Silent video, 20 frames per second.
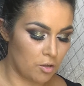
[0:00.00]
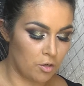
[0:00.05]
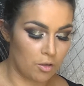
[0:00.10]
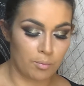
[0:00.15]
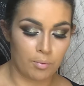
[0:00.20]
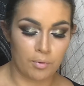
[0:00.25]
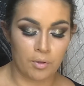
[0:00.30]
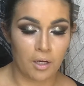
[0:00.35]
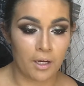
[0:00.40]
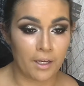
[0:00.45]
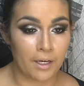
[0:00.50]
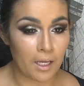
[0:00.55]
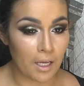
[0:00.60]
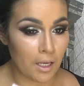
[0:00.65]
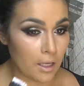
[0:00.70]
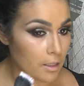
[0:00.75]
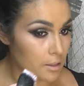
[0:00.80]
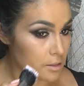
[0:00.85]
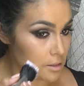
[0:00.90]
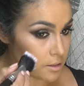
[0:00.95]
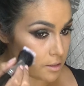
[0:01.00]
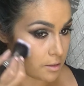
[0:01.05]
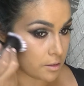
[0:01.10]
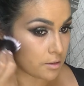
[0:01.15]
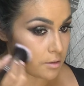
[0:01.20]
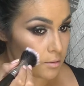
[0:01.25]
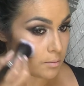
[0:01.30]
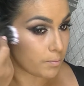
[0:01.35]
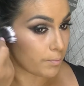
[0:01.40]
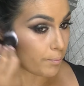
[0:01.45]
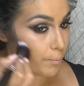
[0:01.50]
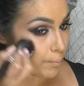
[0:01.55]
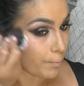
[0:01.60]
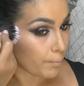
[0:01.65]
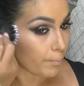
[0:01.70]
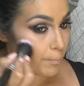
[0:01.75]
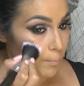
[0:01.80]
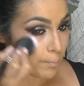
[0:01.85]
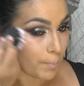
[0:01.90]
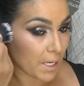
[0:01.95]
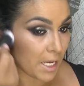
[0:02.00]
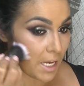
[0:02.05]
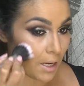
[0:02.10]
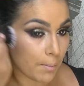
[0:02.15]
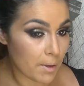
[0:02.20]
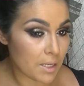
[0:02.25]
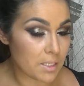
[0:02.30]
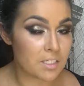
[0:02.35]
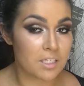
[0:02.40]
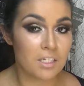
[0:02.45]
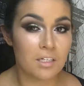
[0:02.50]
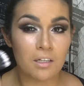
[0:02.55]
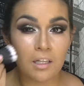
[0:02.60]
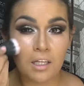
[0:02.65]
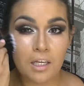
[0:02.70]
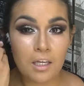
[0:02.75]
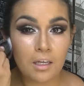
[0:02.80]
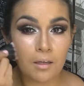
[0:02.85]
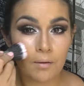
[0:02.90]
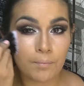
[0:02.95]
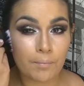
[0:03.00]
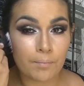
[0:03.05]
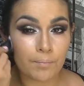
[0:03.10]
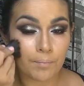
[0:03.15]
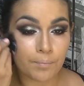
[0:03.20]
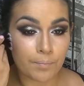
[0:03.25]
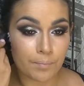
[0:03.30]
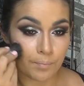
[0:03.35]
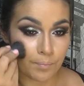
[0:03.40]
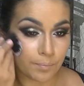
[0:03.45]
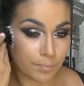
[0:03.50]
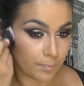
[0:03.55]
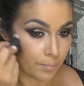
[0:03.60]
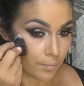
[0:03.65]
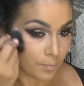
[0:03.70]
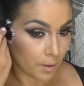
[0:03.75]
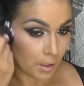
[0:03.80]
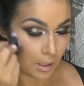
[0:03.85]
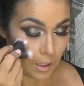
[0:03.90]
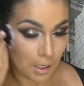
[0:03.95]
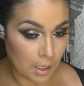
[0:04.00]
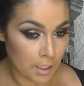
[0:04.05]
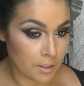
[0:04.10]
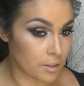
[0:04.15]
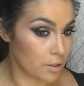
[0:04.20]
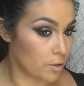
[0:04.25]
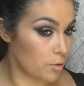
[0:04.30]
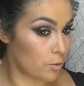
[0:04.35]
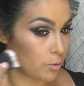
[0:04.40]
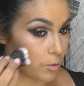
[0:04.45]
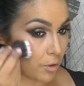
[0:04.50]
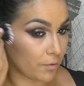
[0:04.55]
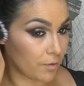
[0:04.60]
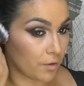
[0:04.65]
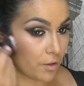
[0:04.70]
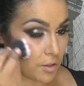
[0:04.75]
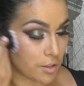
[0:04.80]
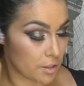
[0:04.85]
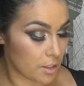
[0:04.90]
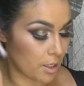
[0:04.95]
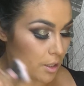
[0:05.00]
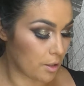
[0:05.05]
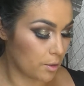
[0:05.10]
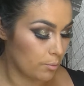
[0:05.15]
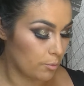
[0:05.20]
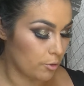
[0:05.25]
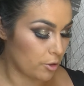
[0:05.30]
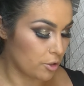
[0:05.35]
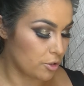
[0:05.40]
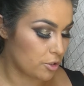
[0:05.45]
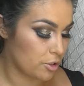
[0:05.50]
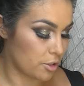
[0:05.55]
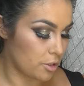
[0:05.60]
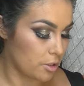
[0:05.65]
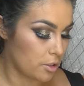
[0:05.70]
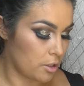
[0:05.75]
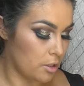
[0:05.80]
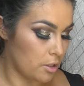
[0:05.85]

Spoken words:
applied as pigmentedly as it could if I used another brush.